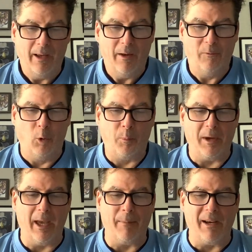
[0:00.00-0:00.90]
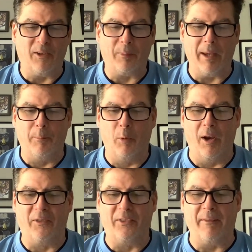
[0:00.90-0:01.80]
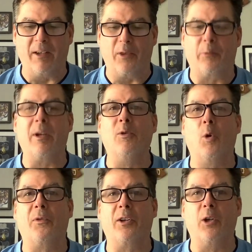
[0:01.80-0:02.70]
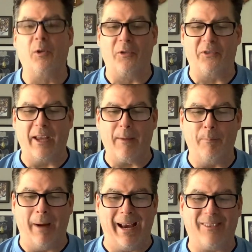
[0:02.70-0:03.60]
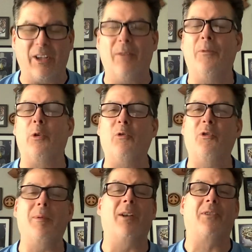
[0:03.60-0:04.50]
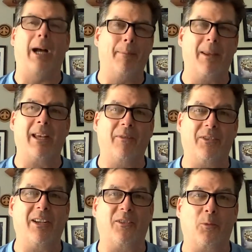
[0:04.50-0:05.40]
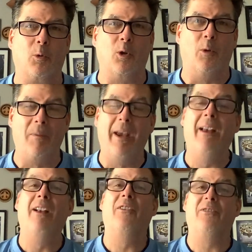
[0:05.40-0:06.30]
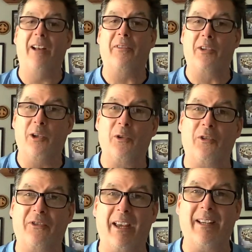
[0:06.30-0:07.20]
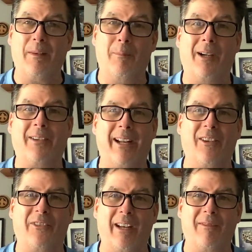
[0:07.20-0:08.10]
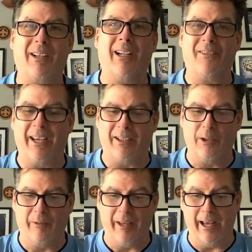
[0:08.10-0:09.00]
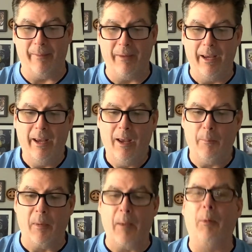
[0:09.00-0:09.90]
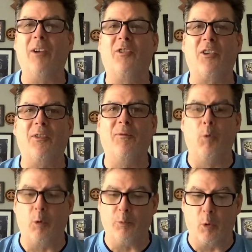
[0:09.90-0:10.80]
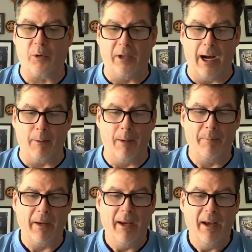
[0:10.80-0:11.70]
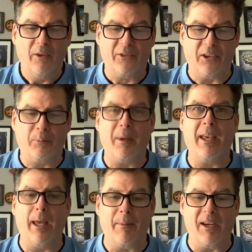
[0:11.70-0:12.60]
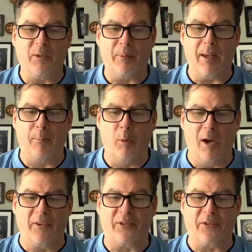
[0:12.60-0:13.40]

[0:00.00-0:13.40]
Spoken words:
4 p.m. ESPN Plus, 7-3 North Dakota State. Bison, who used to be on top of the FCS world, South Dakota State and Montana State have kind of taken over that. But they play 6-4 Northern Iowa. 6 p.m. ESPN Plus,